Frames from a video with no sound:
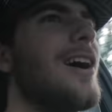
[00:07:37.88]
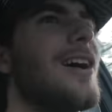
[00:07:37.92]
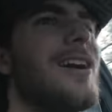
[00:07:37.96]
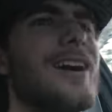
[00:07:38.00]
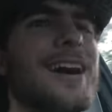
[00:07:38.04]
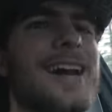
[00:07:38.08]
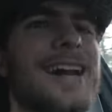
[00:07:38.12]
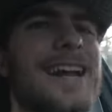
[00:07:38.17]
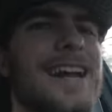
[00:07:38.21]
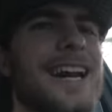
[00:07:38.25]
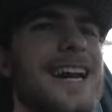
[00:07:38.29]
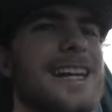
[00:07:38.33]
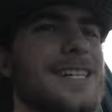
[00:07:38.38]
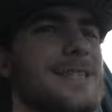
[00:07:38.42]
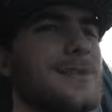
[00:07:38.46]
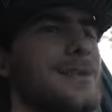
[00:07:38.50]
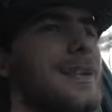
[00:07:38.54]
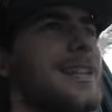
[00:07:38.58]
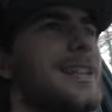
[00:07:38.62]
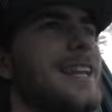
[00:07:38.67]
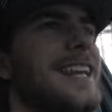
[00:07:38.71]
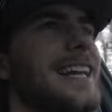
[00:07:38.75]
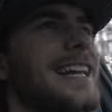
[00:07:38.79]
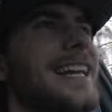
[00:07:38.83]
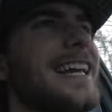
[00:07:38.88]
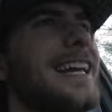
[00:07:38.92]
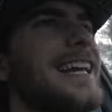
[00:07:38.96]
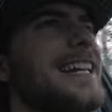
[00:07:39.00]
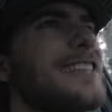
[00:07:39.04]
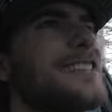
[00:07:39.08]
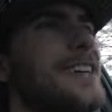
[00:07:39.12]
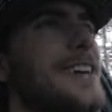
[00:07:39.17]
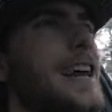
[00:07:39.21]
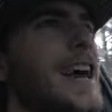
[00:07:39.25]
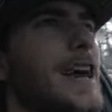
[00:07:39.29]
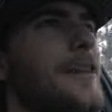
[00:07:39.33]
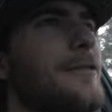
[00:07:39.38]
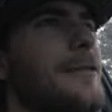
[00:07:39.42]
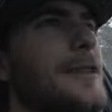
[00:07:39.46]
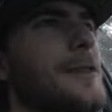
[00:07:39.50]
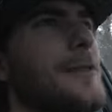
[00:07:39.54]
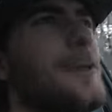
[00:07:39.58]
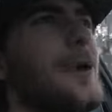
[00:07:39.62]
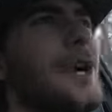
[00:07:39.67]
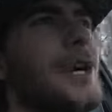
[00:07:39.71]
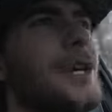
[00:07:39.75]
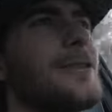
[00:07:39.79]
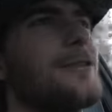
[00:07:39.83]
All right, guys, I want to thank each and every
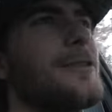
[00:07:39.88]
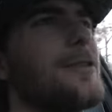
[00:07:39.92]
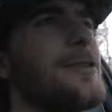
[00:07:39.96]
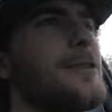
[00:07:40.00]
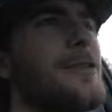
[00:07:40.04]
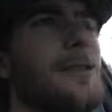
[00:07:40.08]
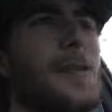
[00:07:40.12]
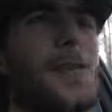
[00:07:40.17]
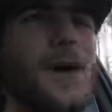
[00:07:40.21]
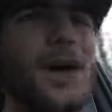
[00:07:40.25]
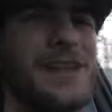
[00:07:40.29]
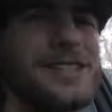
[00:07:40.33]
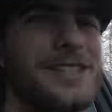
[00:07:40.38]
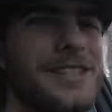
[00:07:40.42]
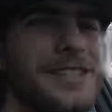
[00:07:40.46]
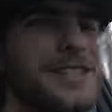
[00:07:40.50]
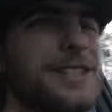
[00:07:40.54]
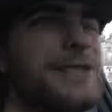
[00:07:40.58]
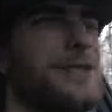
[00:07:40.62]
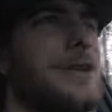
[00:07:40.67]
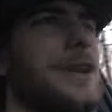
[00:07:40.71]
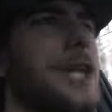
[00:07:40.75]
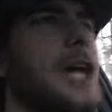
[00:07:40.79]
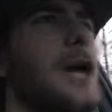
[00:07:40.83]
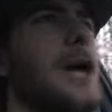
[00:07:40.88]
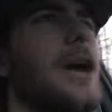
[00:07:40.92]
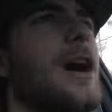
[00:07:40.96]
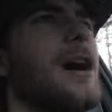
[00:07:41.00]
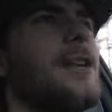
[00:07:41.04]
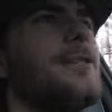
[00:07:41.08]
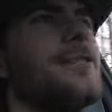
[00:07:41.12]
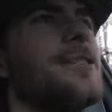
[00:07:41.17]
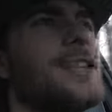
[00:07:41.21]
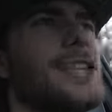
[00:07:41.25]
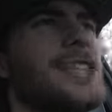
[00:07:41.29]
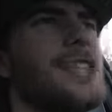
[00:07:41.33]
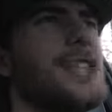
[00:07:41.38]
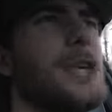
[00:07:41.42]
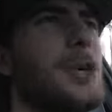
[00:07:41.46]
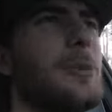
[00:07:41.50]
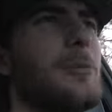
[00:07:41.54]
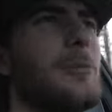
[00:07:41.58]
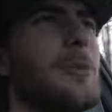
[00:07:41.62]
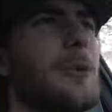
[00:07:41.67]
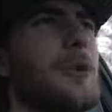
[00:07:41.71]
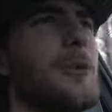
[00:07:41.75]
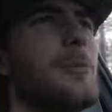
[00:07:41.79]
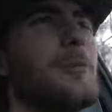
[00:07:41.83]
one of you for watching this video of the
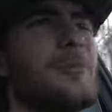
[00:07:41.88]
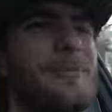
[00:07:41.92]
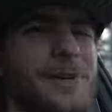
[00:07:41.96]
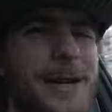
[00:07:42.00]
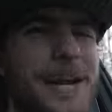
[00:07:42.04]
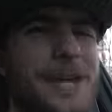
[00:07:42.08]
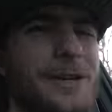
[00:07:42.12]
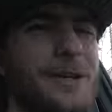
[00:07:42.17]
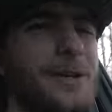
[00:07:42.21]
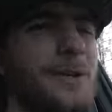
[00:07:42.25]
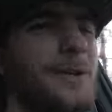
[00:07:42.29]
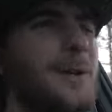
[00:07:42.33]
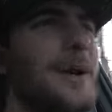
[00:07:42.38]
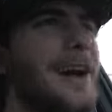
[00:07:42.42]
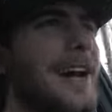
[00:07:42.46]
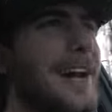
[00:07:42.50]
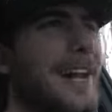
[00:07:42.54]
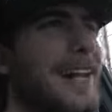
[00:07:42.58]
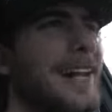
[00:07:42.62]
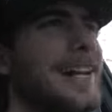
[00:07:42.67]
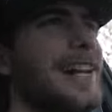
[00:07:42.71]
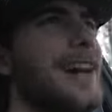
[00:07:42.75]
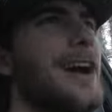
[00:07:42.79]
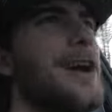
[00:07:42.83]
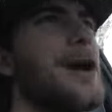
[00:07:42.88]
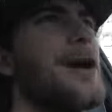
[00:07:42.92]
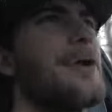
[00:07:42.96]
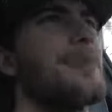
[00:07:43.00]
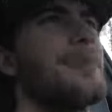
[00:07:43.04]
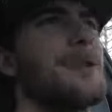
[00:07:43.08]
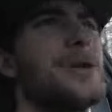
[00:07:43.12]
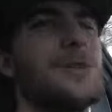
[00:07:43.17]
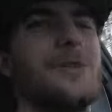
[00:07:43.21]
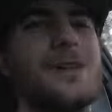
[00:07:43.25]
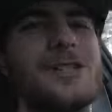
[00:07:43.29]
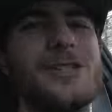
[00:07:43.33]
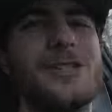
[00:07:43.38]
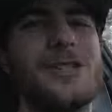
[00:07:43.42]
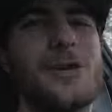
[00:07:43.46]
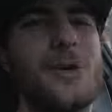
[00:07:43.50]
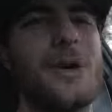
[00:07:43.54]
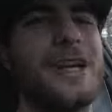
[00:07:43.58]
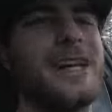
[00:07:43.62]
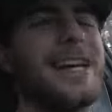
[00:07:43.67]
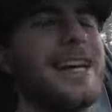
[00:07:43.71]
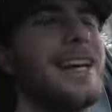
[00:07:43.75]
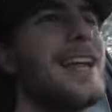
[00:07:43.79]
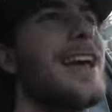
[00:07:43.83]
Subaru Battle Wagon. I hope you
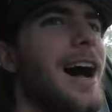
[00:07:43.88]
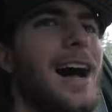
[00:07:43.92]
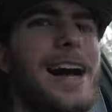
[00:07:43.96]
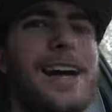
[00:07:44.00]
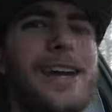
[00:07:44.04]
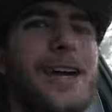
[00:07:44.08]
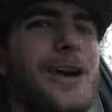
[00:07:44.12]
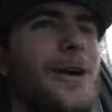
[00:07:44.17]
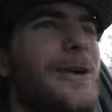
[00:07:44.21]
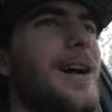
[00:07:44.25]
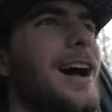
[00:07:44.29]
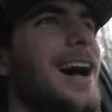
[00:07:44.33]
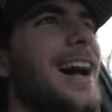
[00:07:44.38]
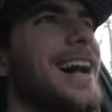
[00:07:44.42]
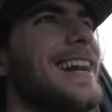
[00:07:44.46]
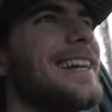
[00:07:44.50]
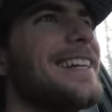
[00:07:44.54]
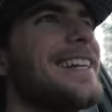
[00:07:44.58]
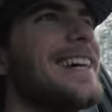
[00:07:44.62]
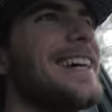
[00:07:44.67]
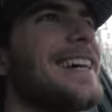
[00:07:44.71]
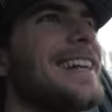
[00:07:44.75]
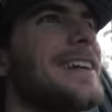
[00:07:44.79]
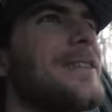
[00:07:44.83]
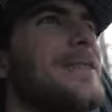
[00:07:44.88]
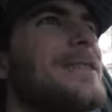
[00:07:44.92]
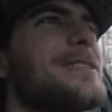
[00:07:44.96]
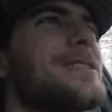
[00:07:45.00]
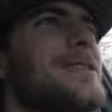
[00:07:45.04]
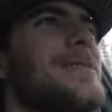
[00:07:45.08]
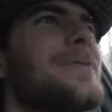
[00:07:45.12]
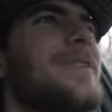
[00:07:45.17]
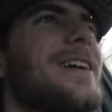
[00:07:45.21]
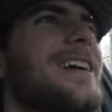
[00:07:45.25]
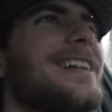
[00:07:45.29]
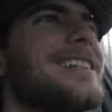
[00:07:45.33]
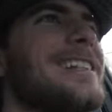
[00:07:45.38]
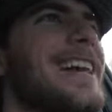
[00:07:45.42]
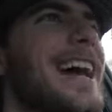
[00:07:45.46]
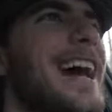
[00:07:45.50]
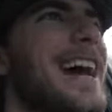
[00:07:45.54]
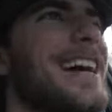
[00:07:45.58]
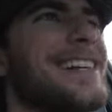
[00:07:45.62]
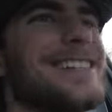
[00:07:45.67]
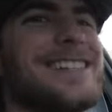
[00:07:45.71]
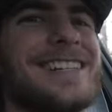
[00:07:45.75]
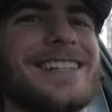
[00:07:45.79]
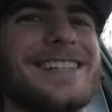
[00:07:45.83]
enjoyed it. I know I did. It was a
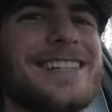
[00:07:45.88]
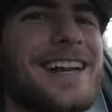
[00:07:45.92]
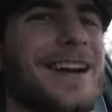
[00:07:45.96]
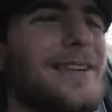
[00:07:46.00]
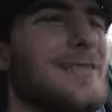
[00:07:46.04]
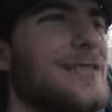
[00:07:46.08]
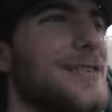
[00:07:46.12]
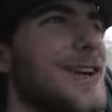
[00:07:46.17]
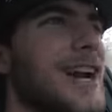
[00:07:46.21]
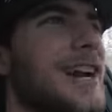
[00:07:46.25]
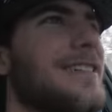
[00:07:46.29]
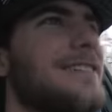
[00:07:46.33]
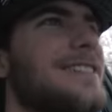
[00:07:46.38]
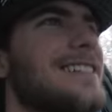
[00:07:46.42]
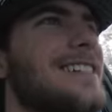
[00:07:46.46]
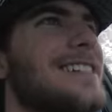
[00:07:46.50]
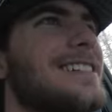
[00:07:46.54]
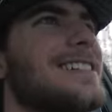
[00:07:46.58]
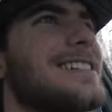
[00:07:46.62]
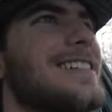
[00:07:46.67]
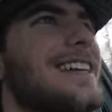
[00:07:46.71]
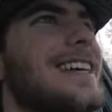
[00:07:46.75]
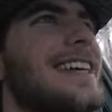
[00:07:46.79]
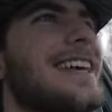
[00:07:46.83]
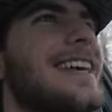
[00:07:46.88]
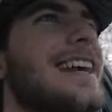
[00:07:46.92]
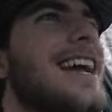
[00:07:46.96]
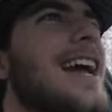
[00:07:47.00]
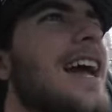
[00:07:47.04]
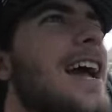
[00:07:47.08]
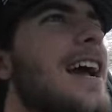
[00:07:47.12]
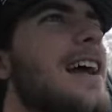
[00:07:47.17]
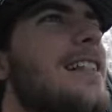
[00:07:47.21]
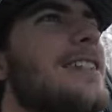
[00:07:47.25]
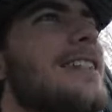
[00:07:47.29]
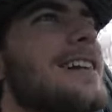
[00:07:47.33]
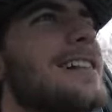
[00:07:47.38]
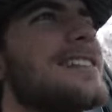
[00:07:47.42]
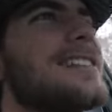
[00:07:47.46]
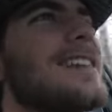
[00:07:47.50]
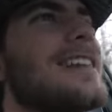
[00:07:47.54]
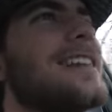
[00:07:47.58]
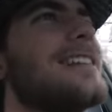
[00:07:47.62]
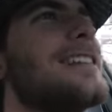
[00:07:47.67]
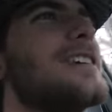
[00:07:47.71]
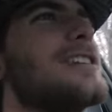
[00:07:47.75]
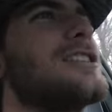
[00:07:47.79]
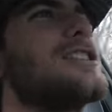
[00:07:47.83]
fantastic time driving this thing. This
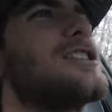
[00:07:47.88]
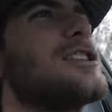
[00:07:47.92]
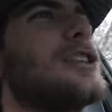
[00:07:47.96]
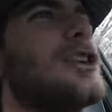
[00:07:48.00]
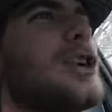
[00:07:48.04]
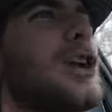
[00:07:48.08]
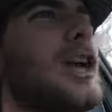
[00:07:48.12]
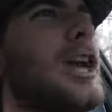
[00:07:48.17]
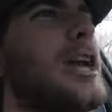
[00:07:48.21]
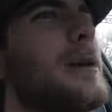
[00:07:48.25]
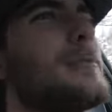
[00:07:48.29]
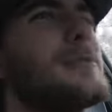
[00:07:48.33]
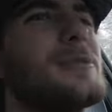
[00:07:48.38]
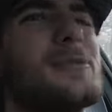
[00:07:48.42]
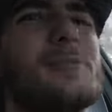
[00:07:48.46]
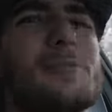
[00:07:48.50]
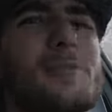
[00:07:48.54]
thing just screams